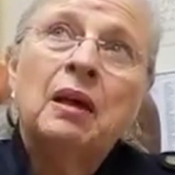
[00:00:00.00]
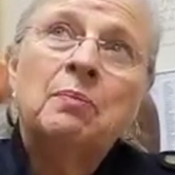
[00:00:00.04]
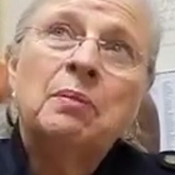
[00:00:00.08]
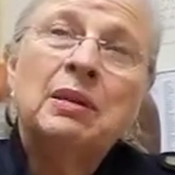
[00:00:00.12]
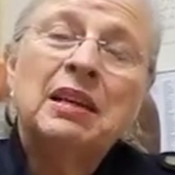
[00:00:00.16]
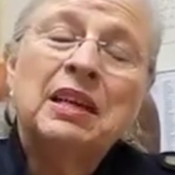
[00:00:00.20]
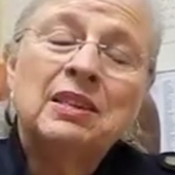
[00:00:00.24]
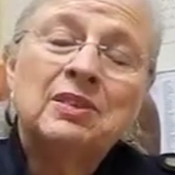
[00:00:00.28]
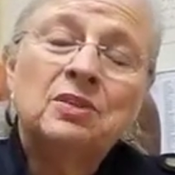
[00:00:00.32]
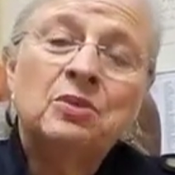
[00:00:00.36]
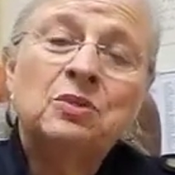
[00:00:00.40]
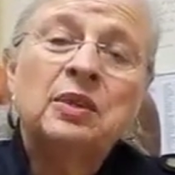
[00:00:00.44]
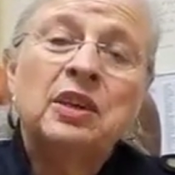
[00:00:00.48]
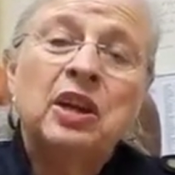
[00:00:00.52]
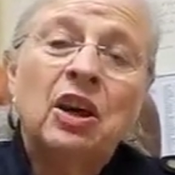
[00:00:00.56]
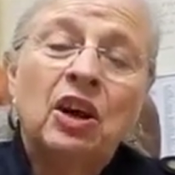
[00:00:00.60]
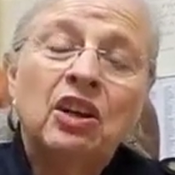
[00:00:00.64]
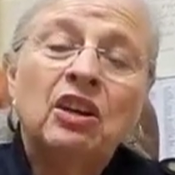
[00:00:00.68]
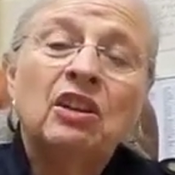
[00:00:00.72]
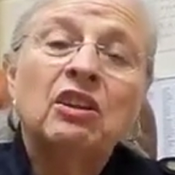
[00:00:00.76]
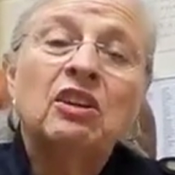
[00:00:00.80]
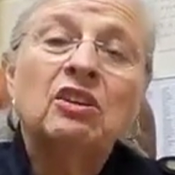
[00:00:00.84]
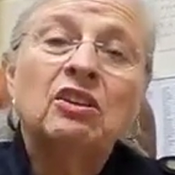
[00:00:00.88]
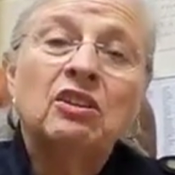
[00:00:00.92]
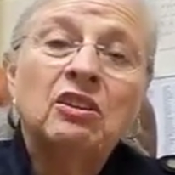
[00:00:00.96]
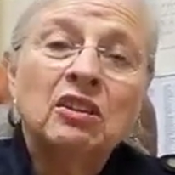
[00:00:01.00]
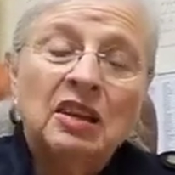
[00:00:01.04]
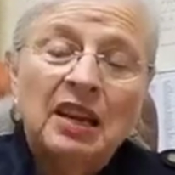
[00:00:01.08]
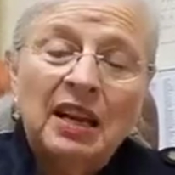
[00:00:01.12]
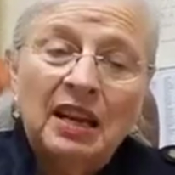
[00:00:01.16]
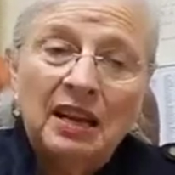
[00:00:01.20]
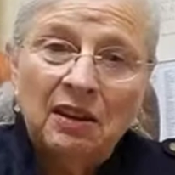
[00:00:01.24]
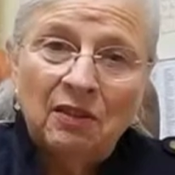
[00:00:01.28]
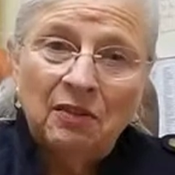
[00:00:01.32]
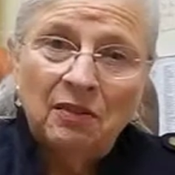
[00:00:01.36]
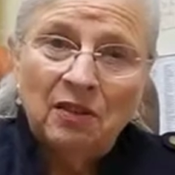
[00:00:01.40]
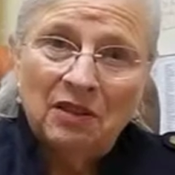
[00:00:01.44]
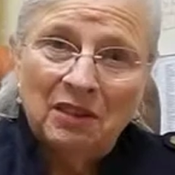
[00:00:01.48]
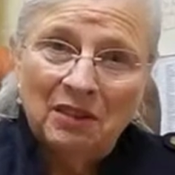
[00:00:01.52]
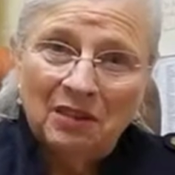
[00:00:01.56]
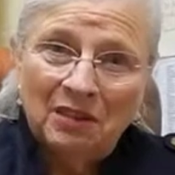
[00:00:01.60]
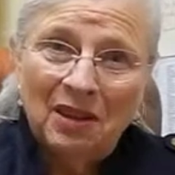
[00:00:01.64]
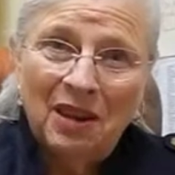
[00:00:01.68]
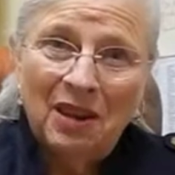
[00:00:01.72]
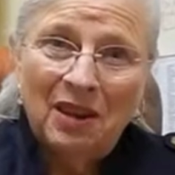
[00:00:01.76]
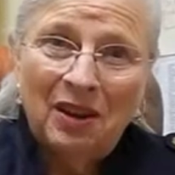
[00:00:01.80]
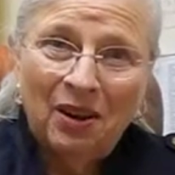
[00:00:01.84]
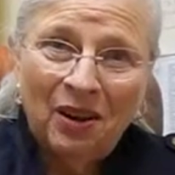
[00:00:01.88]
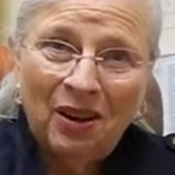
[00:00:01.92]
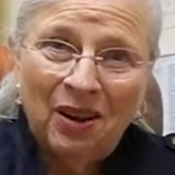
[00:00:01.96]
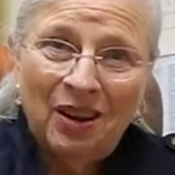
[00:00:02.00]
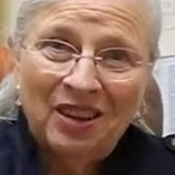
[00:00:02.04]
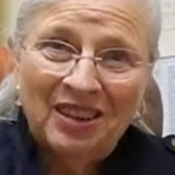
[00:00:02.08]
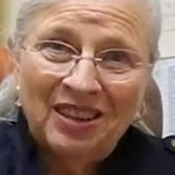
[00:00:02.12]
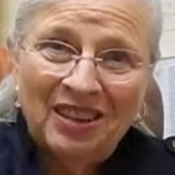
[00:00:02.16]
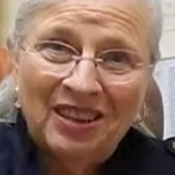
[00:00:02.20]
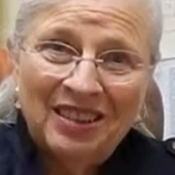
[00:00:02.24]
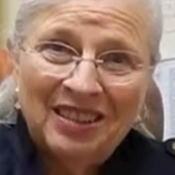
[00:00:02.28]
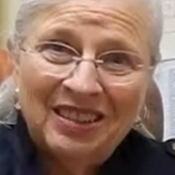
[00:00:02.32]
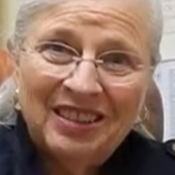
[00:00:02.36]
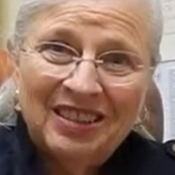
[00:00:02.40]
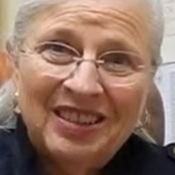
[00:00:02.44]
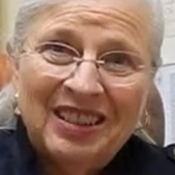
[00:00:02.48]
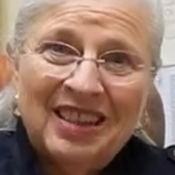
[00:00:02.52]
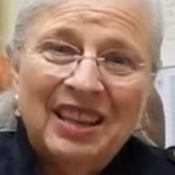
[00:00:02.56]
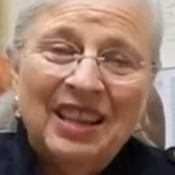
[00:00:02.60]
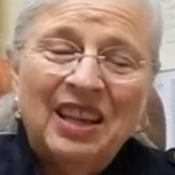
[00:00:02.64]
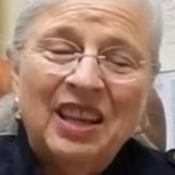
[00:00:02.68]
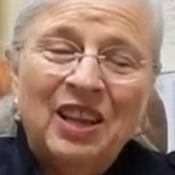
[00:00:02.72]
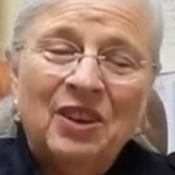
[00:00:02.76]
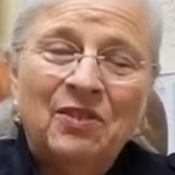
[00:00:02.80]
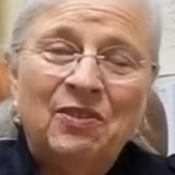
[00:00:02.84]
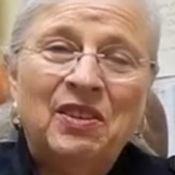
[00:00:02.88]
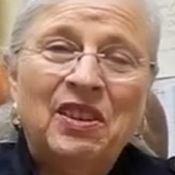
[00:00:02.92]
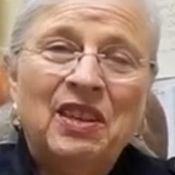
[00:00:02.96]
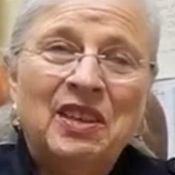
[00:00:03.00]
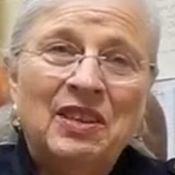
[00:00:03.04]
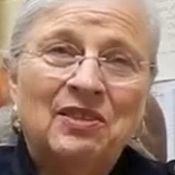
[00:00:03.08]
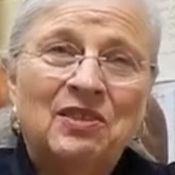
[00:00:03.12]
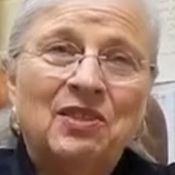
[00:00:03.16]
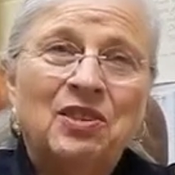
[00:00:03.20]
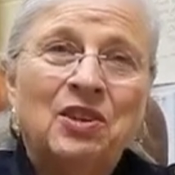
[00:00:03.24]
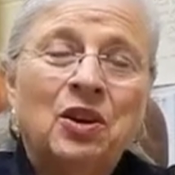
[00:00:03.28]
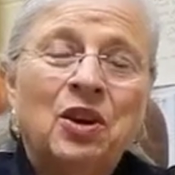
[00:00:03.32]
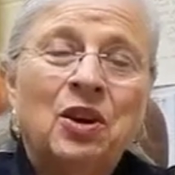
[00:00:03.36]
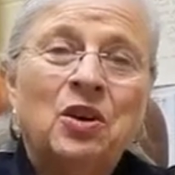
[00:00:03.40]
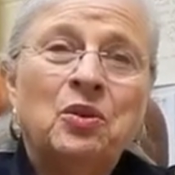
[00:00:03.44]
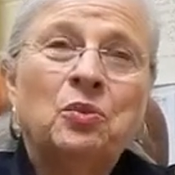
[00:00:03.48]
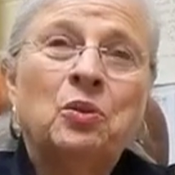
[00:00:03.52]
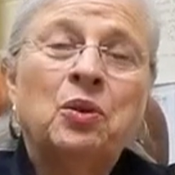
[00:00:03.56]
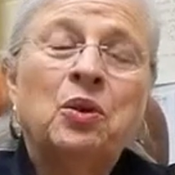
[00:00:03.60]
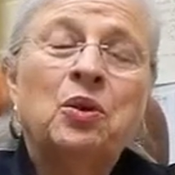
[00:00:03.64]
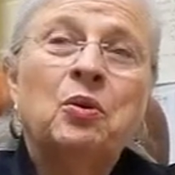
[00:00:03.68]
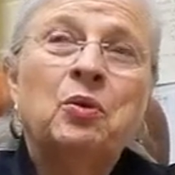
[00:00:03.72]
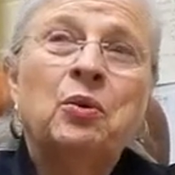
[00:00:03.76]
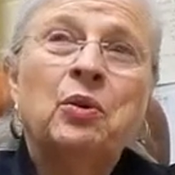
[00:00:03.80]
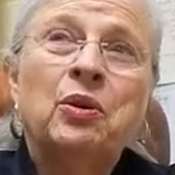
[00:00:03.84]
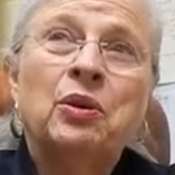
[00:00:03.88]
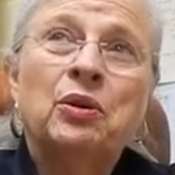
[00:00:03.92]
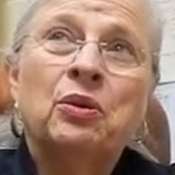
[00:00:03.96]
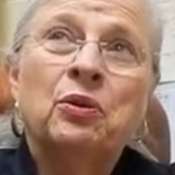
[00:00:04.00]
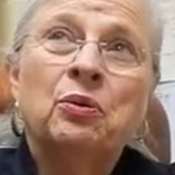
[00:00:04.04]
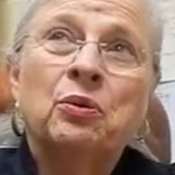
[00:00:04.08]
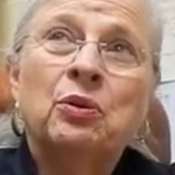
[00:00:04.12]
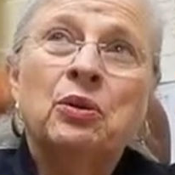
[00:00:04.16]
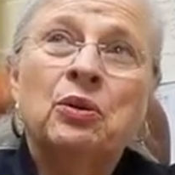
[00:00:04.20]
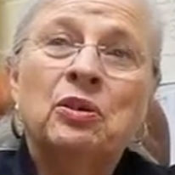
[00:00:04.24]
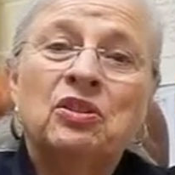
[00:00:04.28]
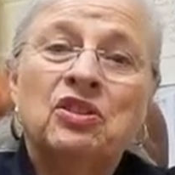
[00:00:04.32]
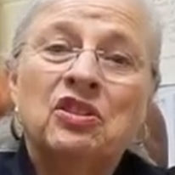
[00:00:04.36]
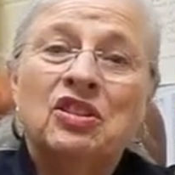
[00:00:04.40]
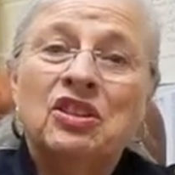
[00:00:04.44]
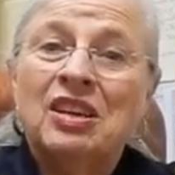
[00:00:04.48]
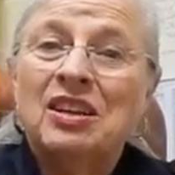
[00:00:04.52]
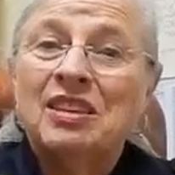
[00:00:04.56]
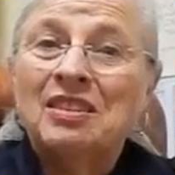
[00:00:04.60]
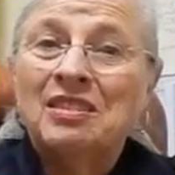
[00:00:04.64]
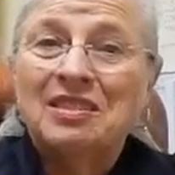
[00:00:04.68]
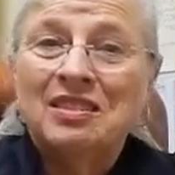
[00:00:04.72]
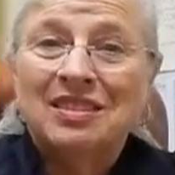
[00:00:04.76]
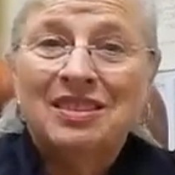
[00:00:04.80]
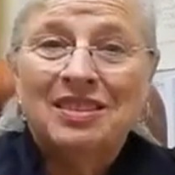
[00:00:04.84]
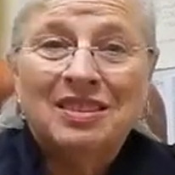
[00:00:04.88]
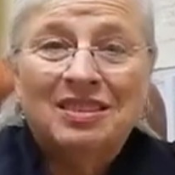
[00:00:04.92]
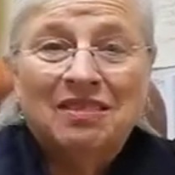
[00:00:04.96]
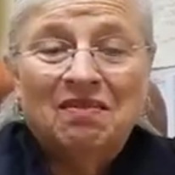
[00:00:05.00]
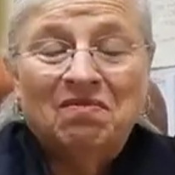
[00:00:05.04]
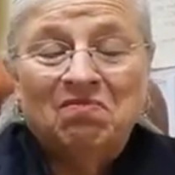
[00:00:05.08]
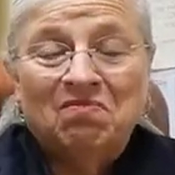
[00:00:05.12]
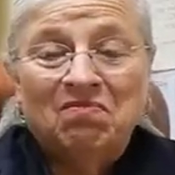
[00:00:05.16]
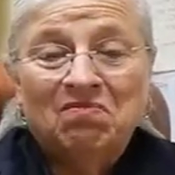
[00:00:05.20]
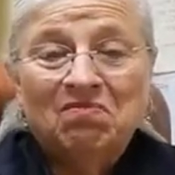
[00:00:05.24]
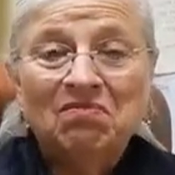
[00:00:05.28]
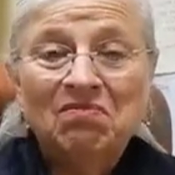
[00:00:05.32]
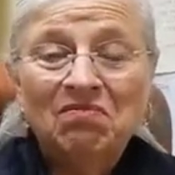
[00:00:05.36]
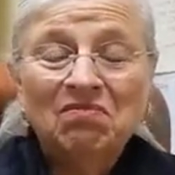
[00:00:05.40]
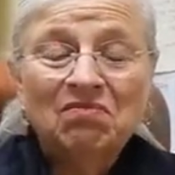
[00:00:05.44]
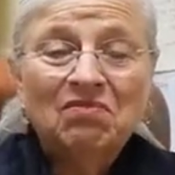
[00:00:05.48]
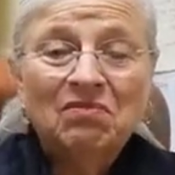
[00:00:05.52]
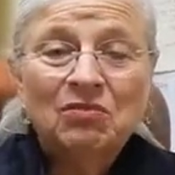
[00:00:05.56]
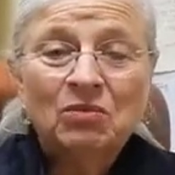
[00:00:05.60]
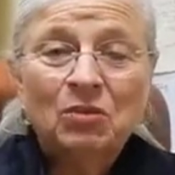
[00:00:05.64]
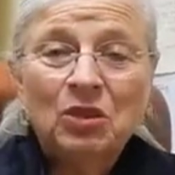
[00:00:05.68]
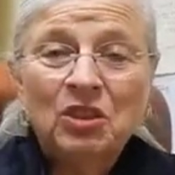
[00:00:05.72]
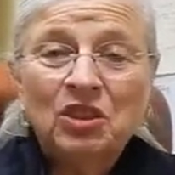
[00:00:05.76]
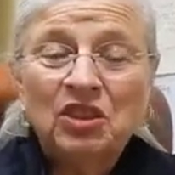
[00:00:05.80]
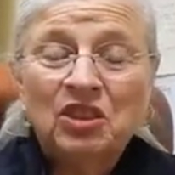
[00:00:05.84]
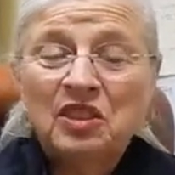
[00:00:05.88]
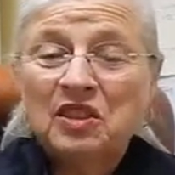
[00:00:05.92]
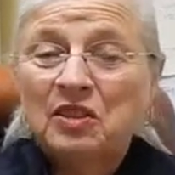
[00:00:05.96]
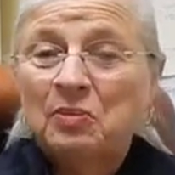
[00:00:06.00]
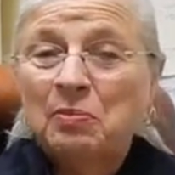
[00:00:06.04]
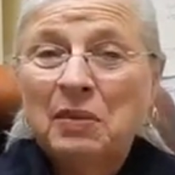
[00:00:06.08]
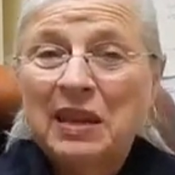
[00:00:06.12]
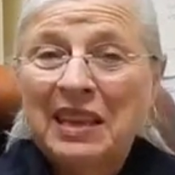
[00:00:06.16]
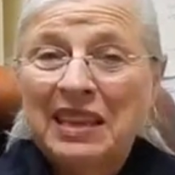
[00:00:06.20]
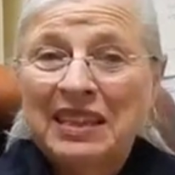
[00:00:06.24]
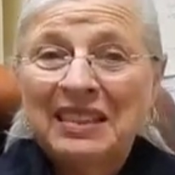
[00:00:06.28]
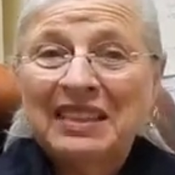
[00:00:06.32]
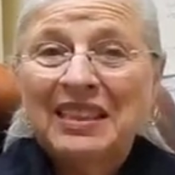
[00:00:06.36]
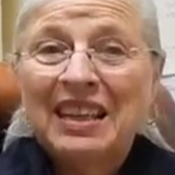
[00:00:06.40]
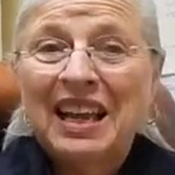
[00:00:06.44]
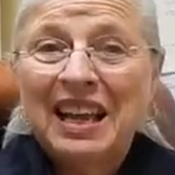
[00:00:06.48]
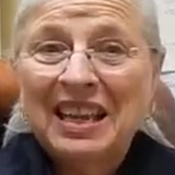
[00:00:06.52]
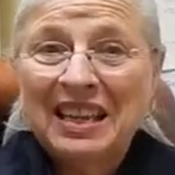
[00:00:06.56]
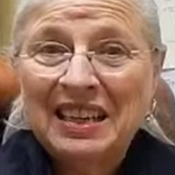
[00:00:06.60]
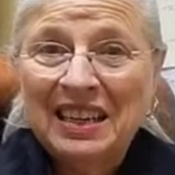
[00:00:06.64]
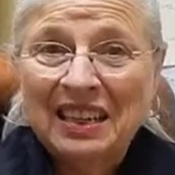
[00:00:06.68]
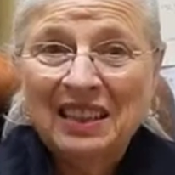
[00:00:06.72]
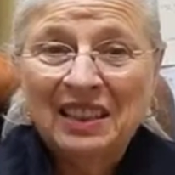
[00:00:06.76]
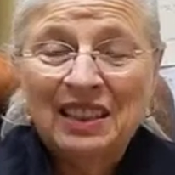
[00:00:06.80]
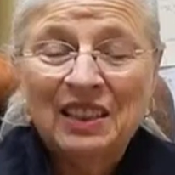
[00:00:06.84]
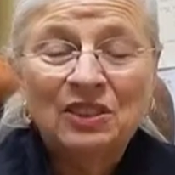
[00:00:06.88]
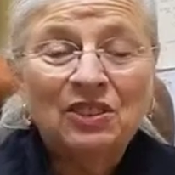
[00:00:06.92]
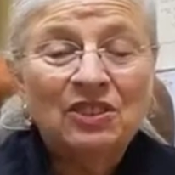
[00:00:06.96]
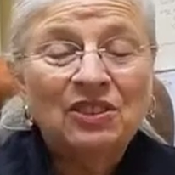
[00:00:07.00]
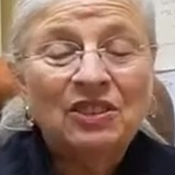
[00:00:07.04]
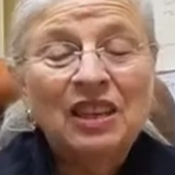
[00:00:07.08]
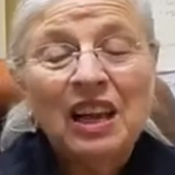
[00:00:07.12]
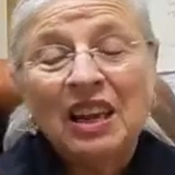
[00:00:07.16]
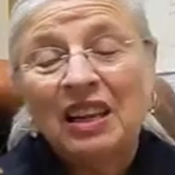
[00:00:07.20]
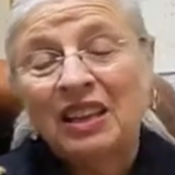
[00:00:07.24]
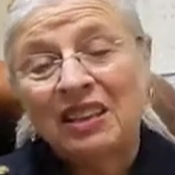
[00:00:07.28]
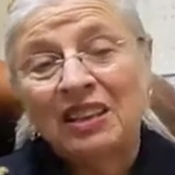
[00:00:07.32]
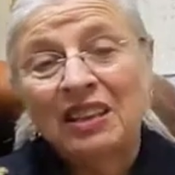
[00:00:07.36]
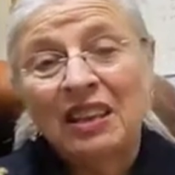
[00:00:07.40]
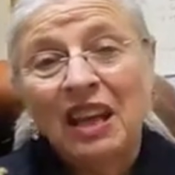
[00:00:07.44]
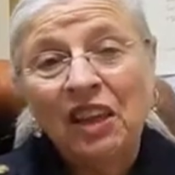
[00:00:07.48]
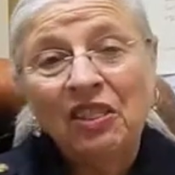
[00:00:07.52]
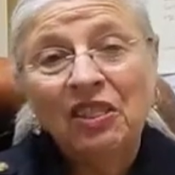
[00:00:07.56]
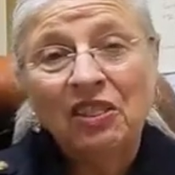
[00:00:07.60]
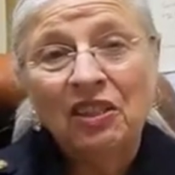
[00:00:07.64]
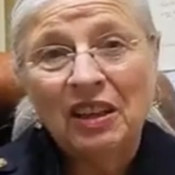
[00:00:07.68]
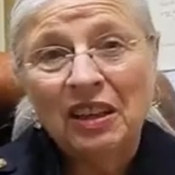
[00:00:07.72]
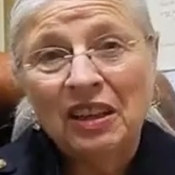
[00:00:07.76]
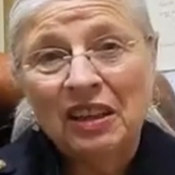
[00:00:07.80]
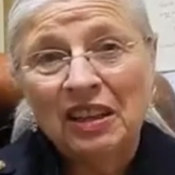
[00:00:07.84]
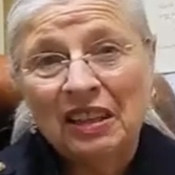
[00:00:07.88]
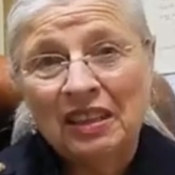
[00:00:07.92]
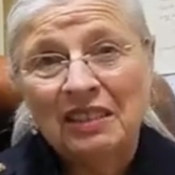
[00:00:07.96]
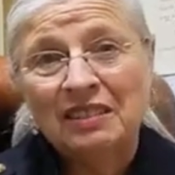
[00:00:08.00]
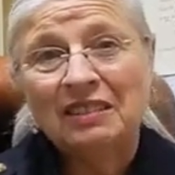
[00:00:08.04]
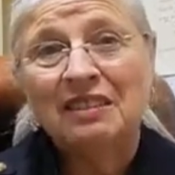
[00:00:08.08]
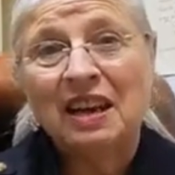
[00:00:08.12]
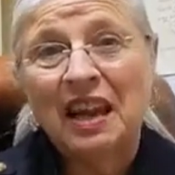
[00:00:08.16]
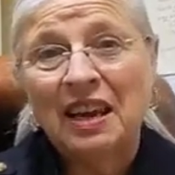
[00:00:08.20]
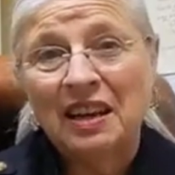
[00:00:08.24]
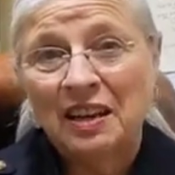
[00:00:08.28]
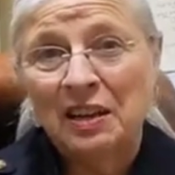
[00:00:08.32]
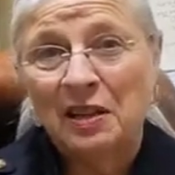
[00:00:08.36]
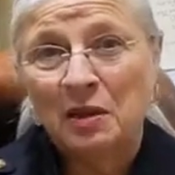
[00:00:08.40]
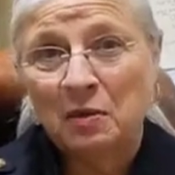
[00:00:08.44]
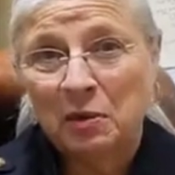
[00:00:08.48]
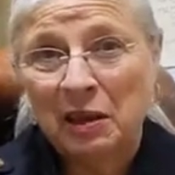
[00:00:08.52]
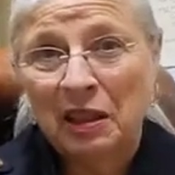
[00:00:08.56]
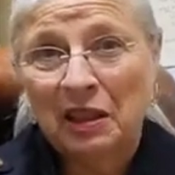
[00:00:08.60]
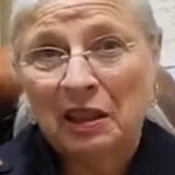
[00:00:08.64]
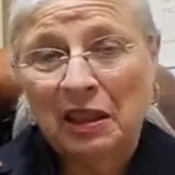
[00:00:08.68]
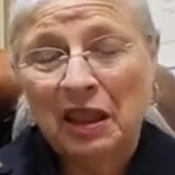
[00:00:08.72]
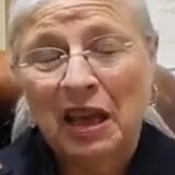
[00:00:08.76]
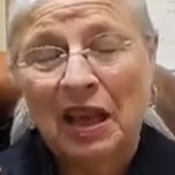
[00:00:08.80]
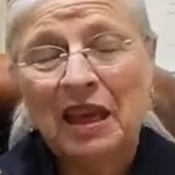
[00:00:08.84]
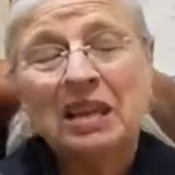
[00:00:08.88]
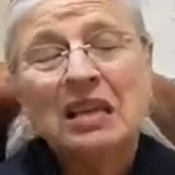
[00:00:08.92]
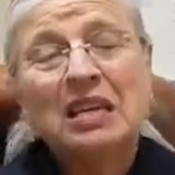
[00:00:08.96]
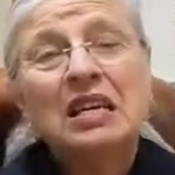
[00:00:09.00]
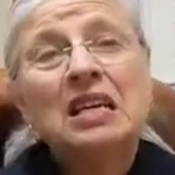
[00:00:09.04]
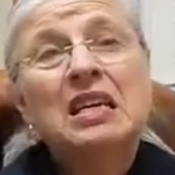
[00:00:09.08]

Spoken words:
because we aren't learning if it's not hard, if it isn't hard work. We're just maintaining. There's nothing exciting about that.